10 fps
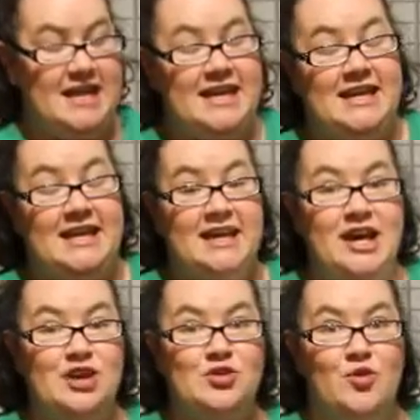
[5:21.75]

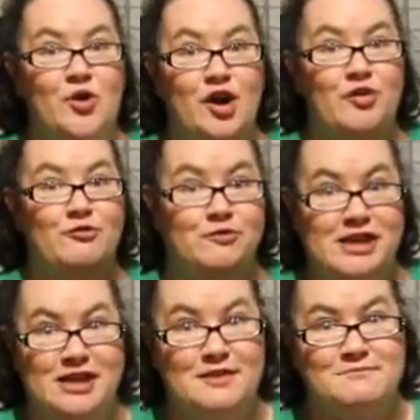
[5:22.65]
in your
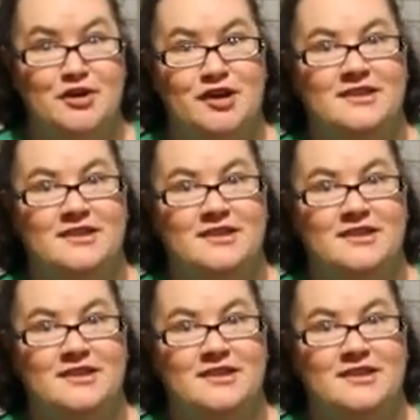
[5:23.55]
reading book.